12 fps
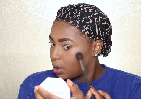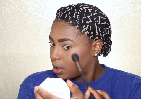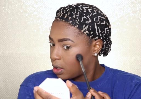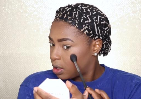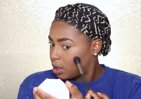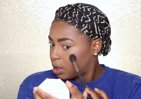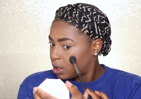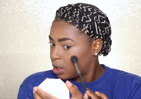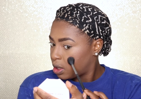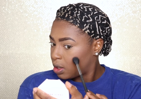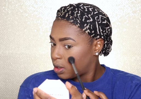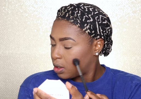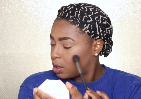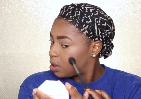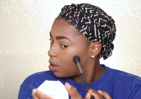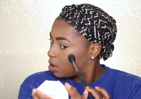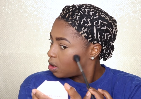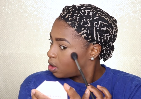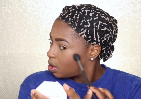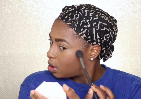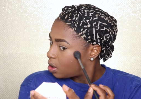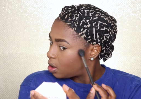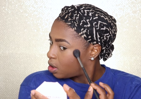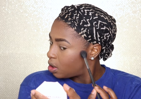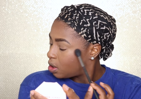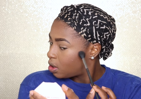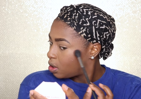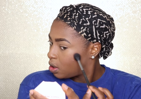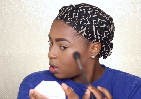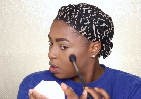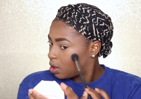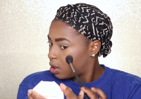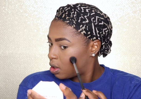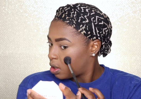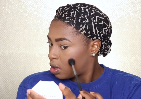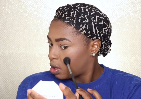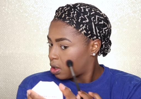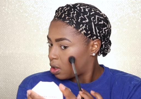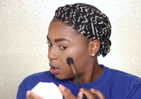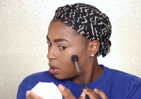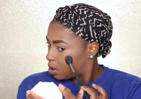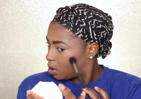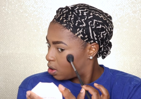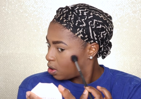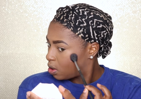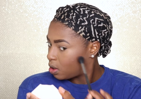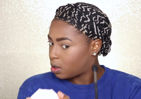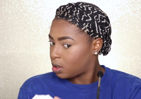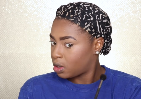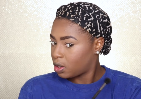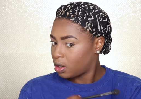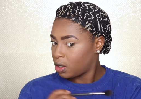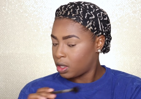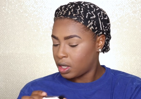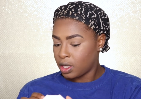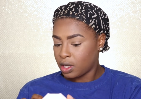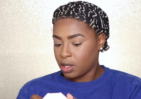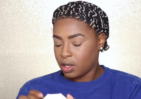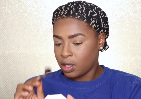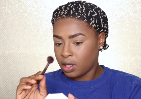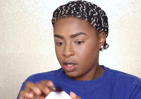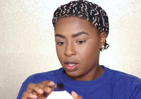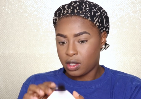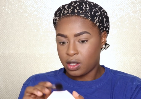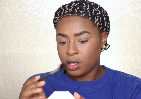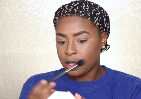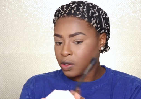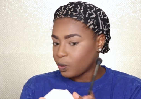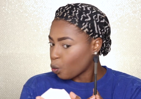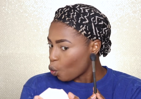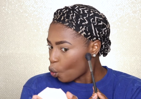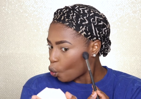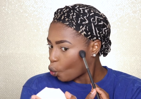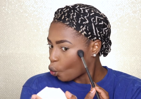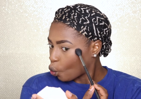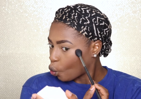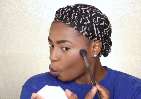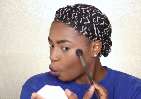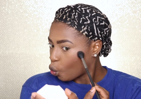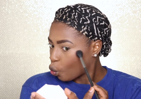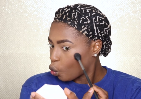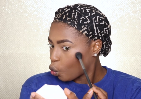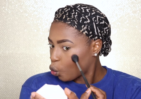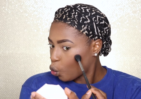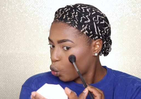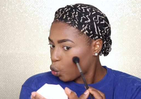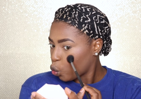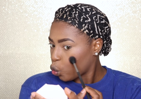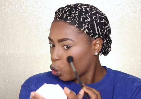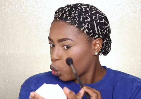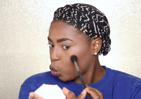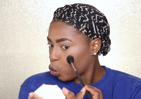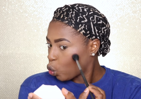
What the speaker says: (no one is talking)